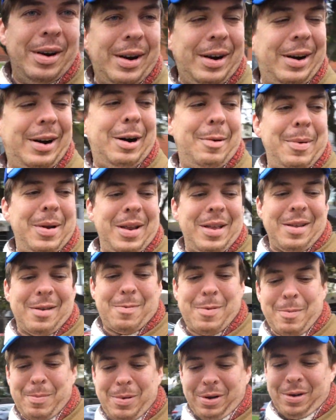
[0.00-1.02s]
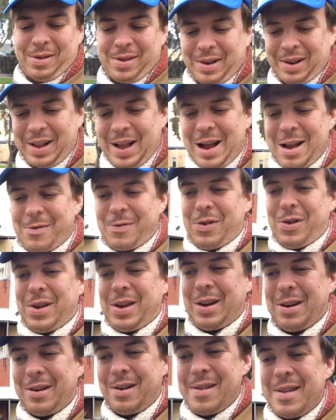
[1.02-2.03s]
and it has been built in the last few
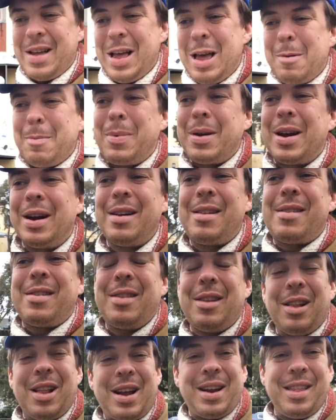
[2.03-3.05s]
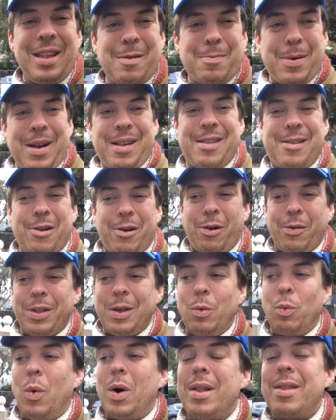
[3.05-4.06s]
years, because a lot of these places are
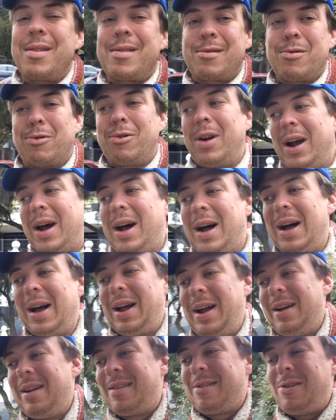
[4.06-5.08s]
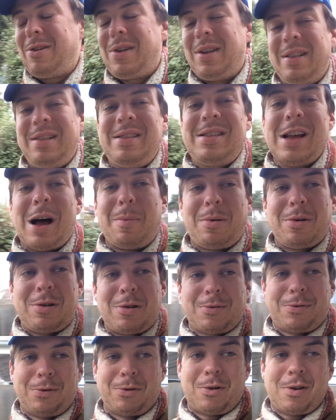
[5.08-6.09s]
only one story high. So you can double
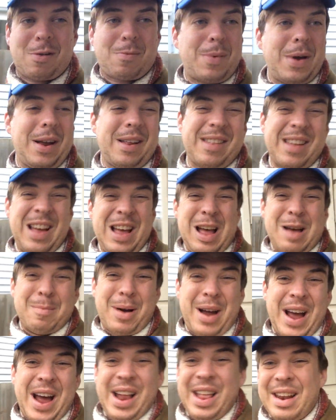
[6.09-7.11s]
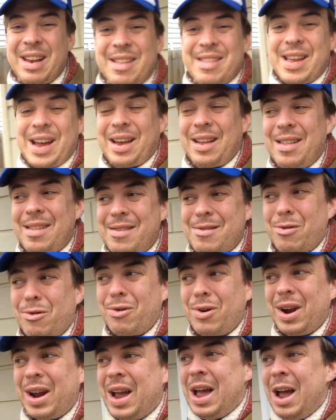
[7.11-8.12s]
your floor space by adding a second
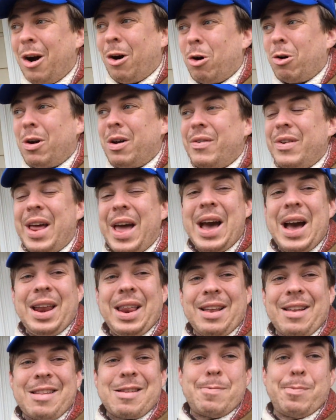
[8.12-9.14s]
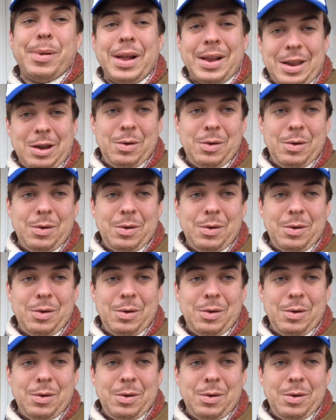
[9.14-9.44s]
story, or even adding a split